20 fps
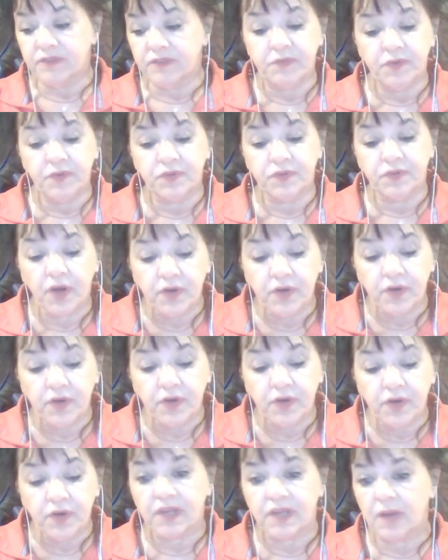you talk
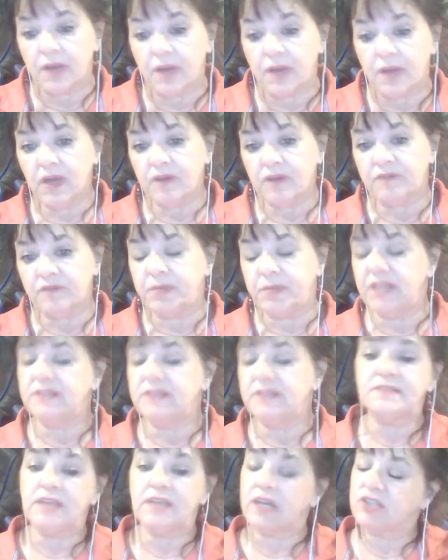to them, have been
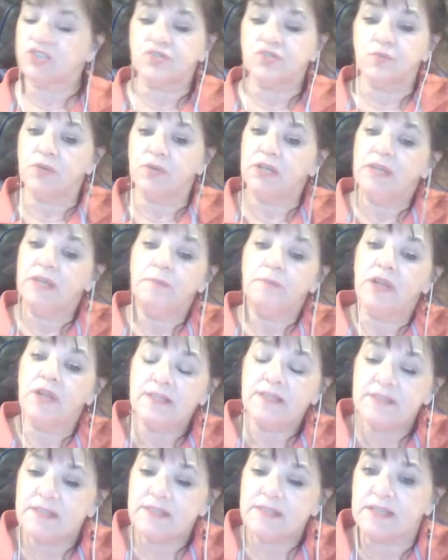sexually
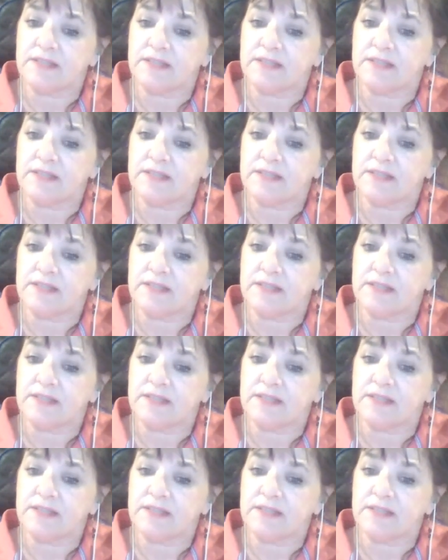molested.